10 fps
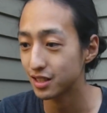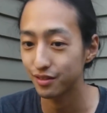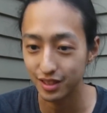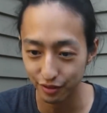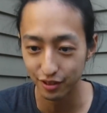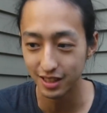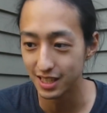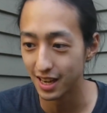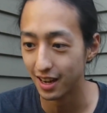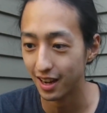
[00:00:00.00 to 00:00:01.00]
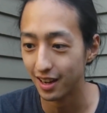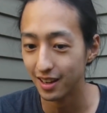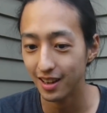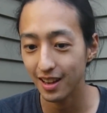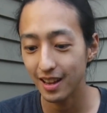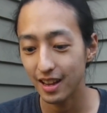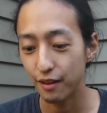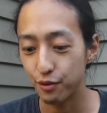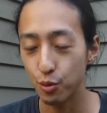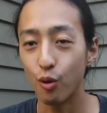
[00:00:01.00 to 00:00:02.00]
of different DNA
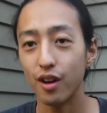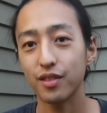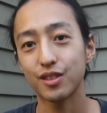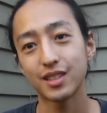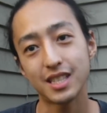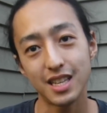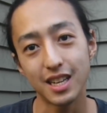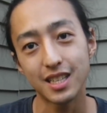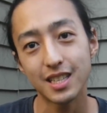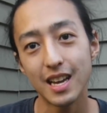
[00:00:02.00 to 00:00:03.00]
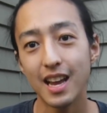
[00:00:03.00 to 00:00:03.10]
if you want seeds,